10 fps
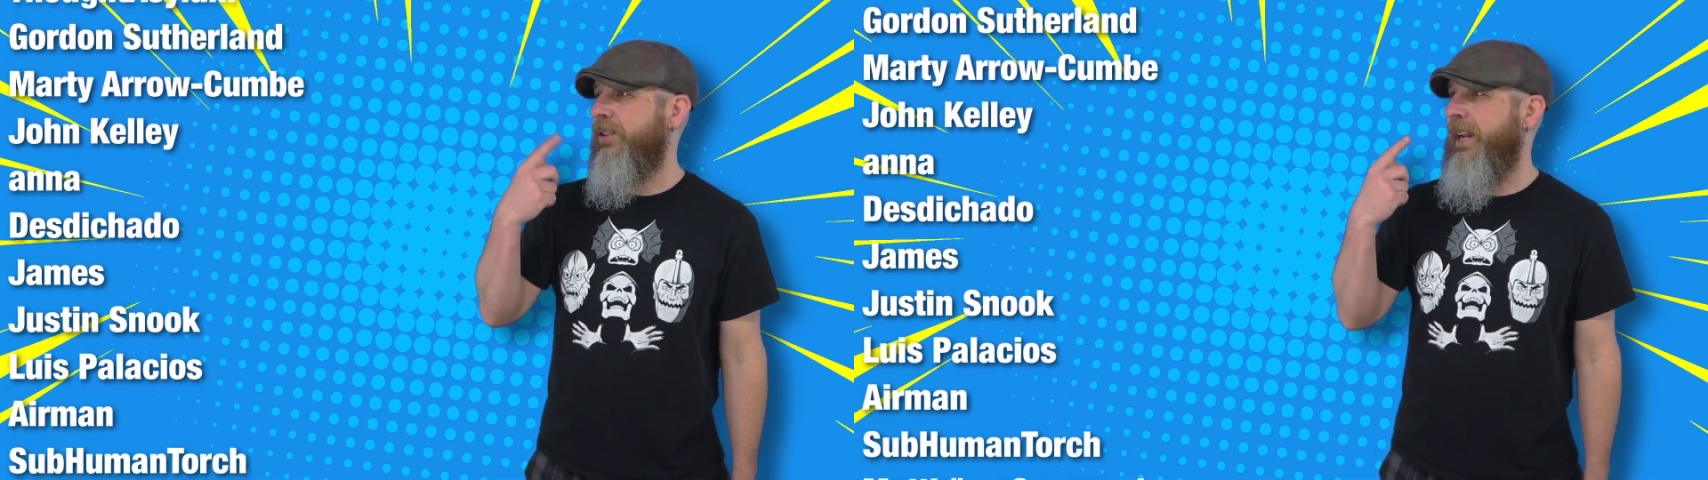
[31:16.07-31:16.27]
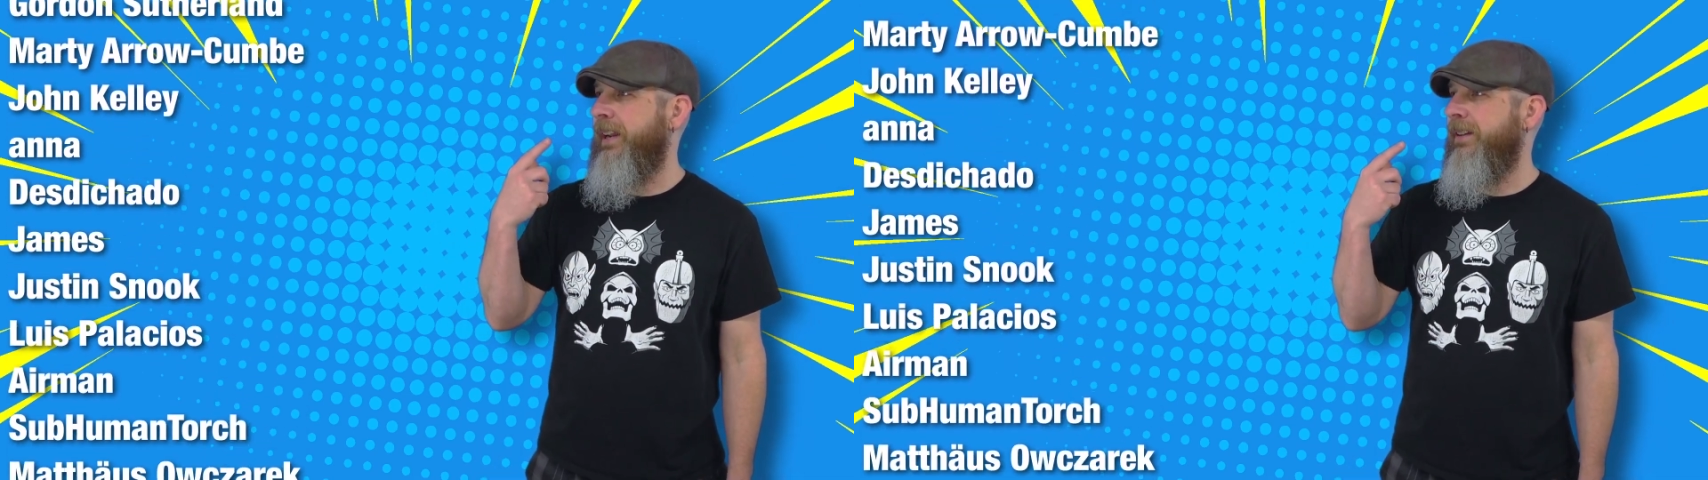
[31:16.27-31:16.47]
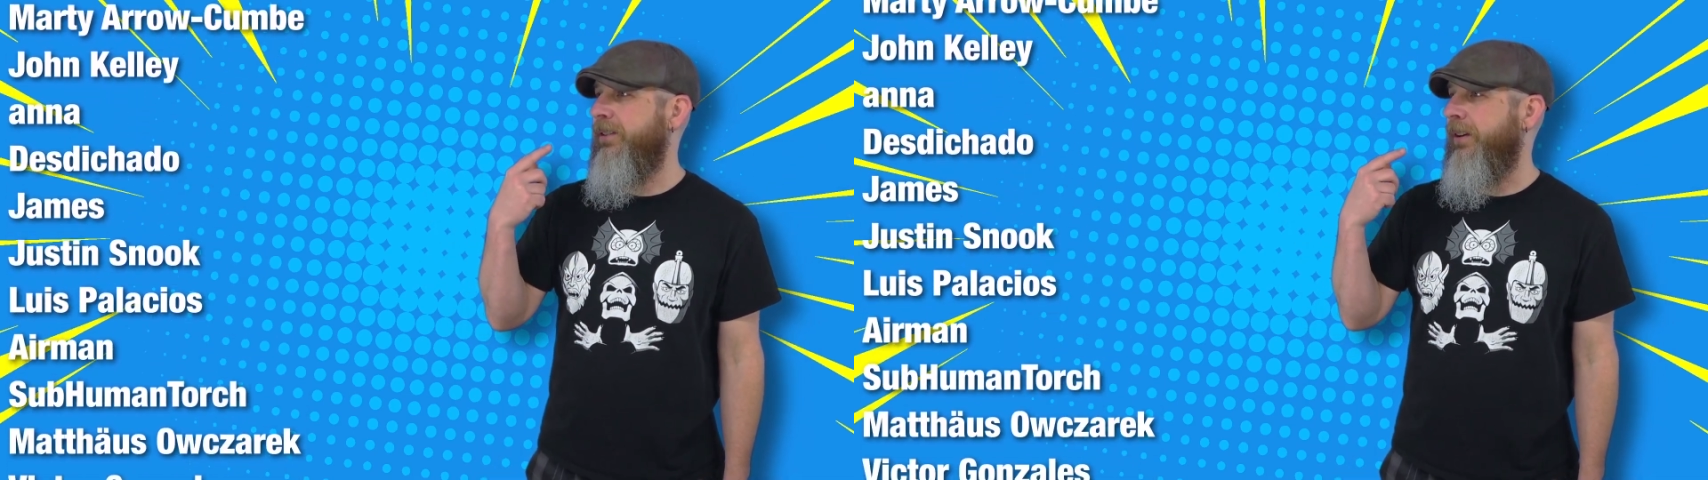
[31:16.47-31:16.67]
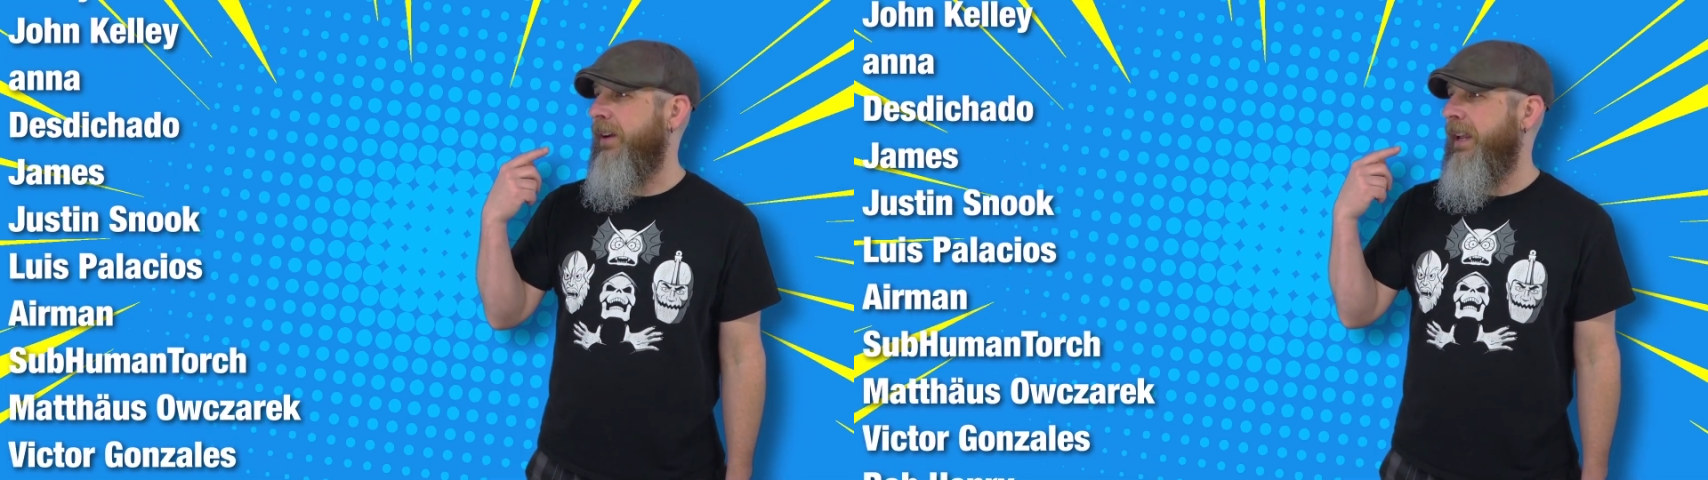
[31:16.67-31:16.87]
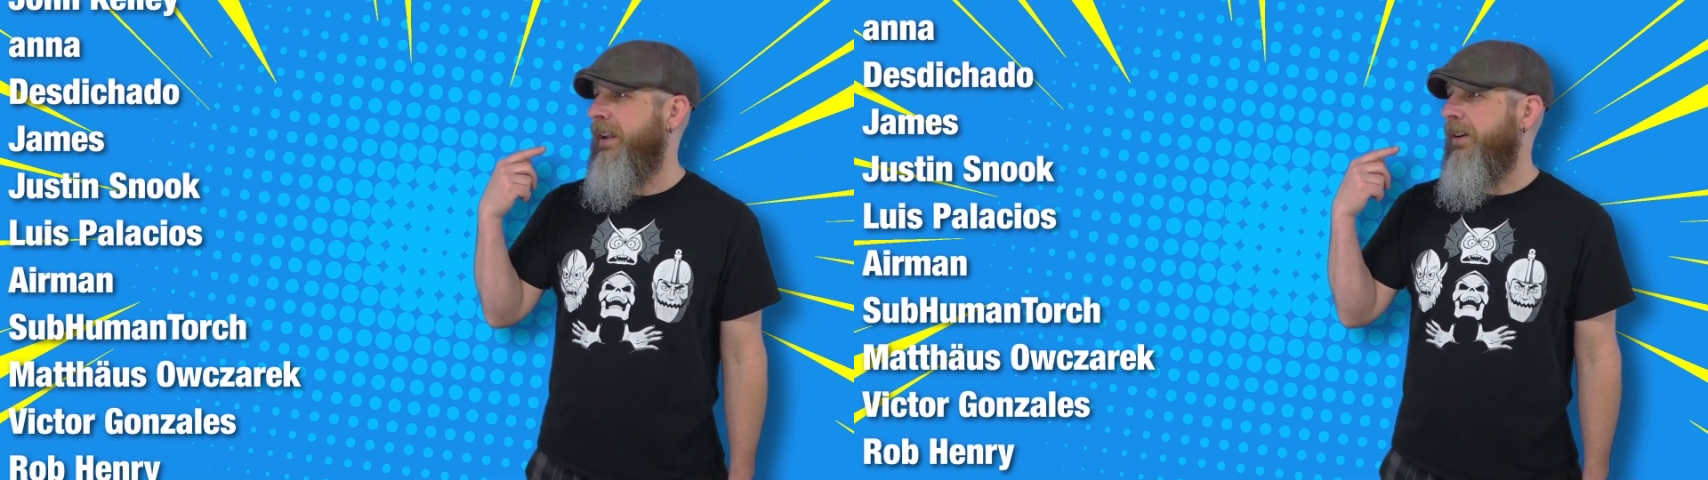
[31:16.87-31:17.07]
change or
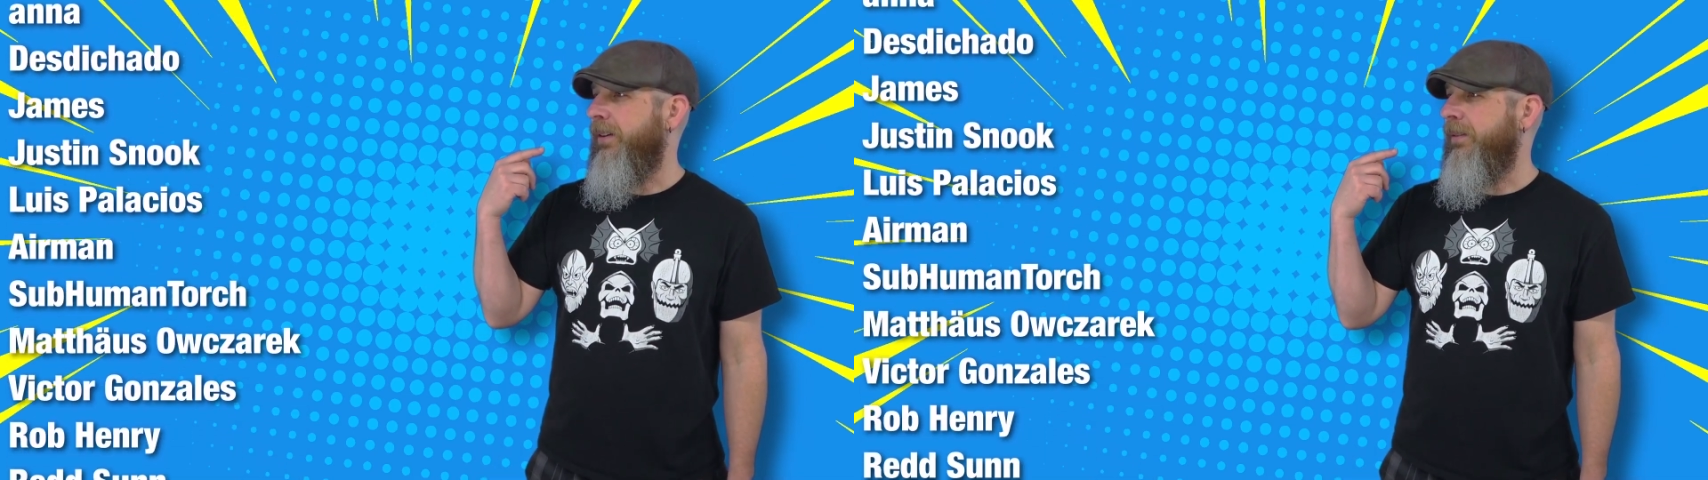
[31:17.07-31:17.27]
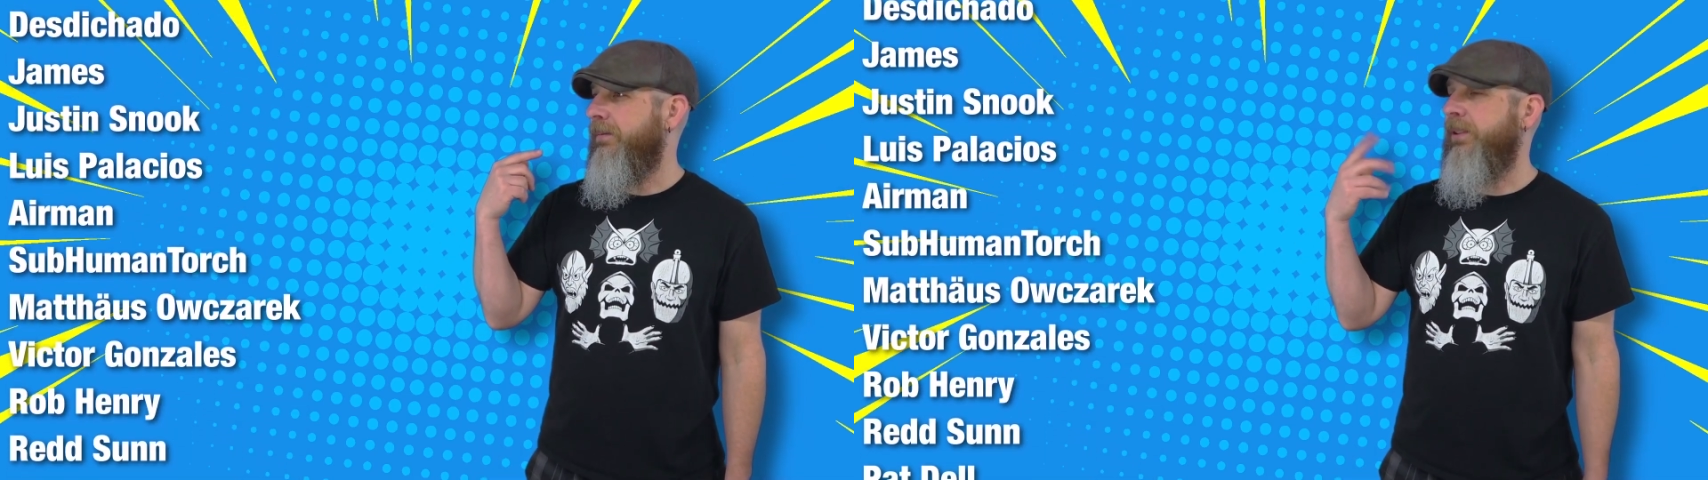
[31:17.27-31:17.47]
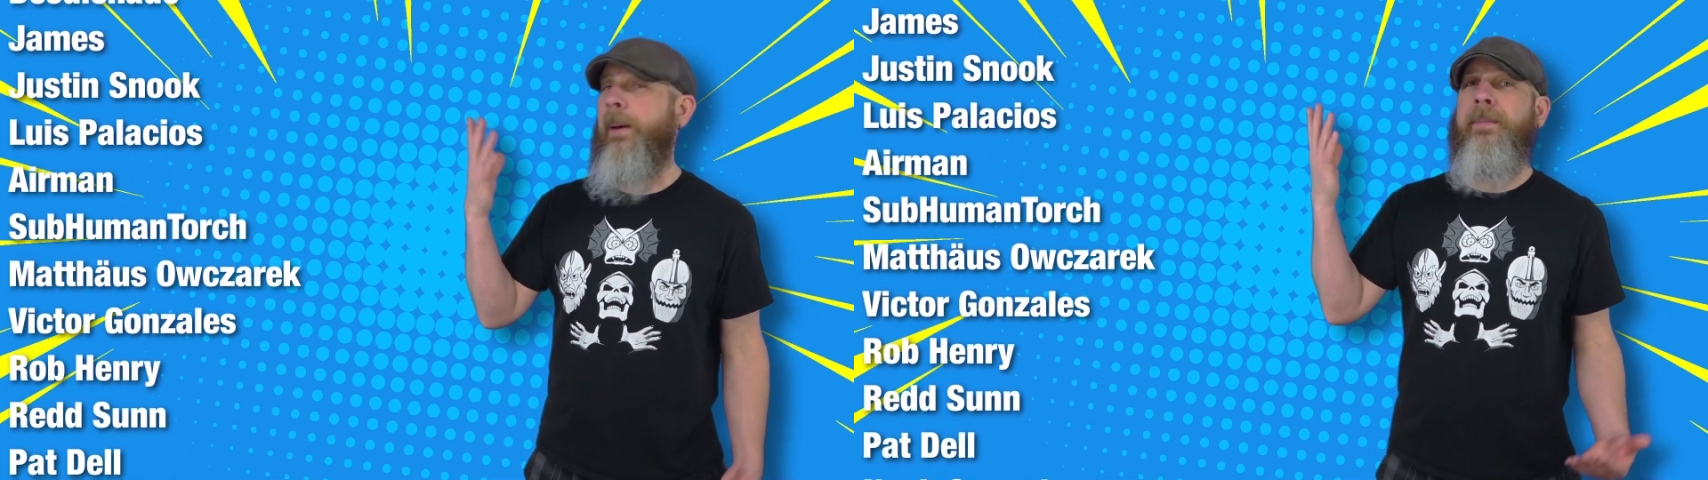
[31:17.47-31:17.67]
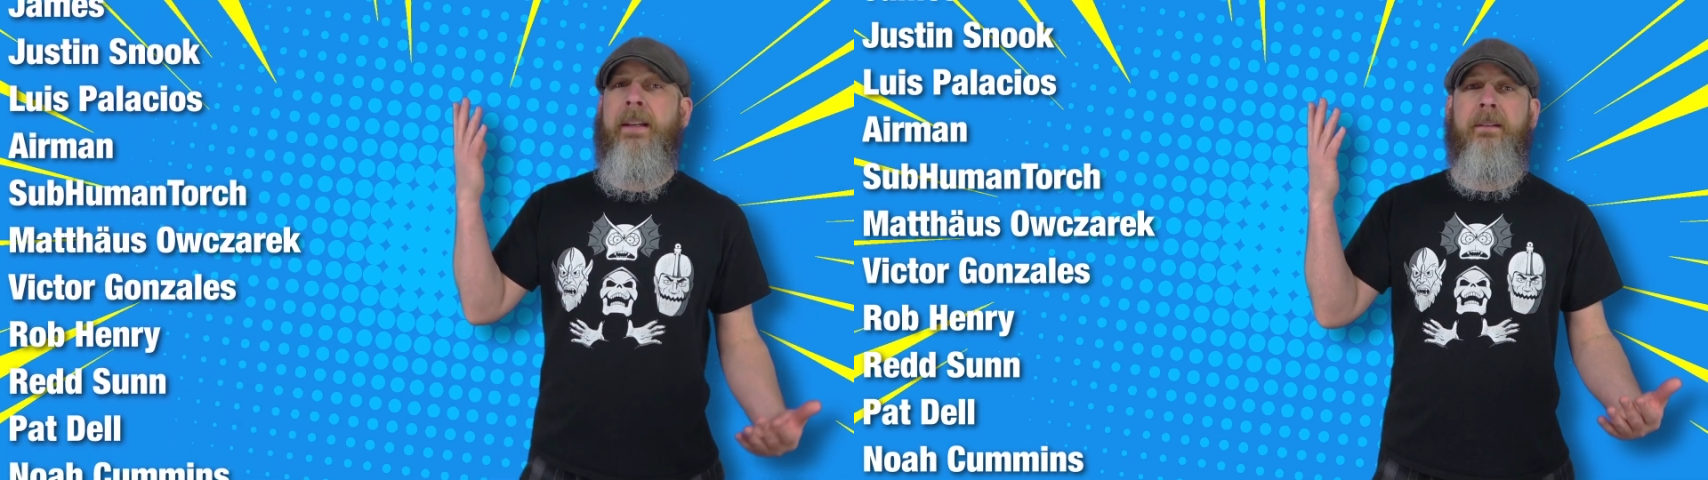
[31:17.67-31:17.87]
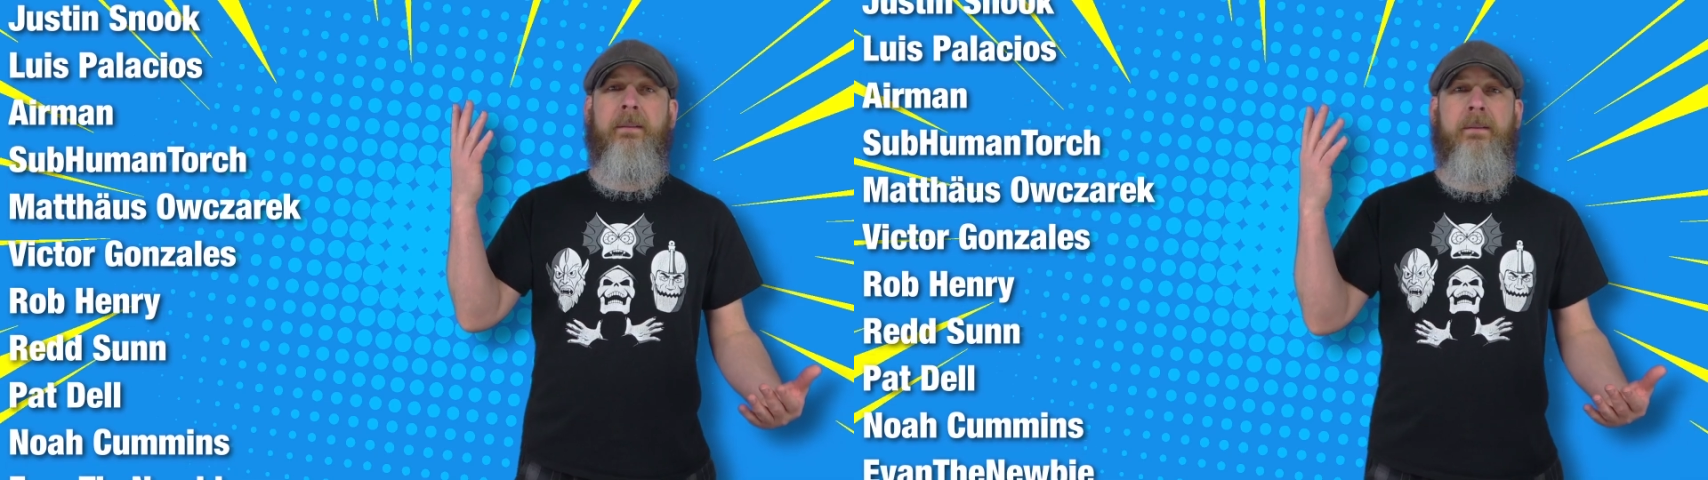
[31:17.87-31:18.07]
something.